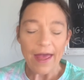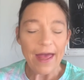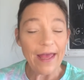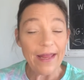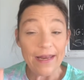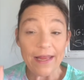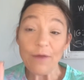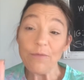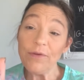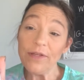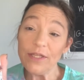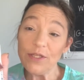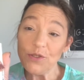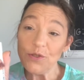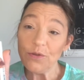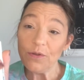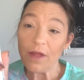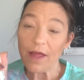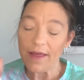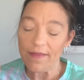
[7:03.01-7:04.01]
And I really
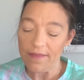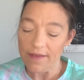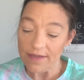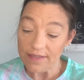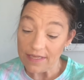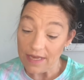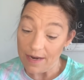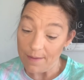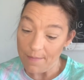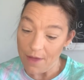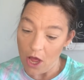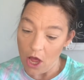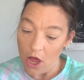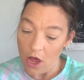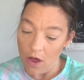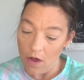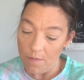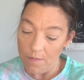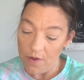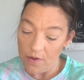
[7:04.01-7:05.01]
do like this, and I'm
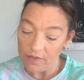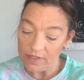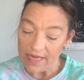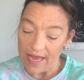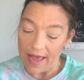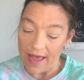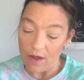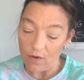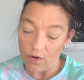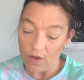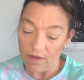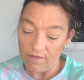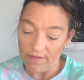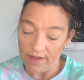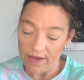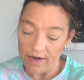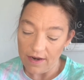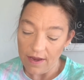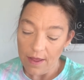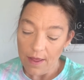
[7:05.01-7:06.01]
almost out of
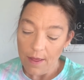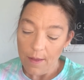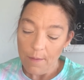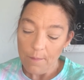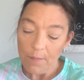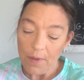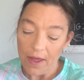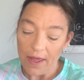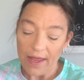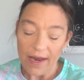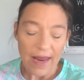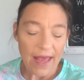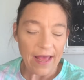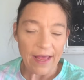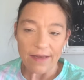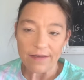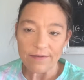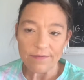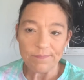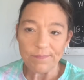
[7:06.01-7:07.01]
it, but
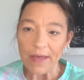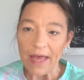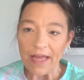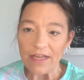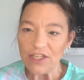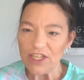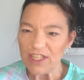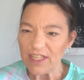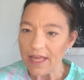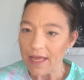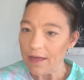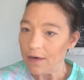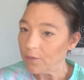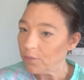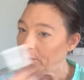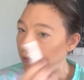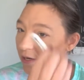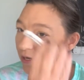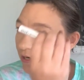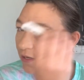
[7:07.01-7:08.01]
I just kind of
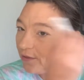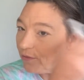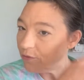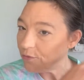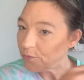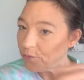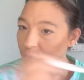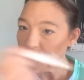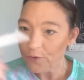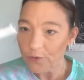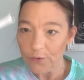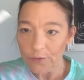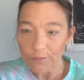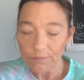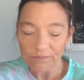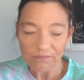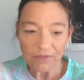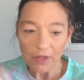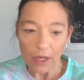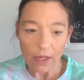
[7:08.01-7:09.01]
ran it through
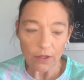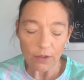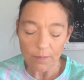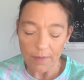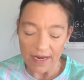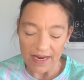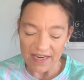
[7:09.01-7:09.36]
a little bit.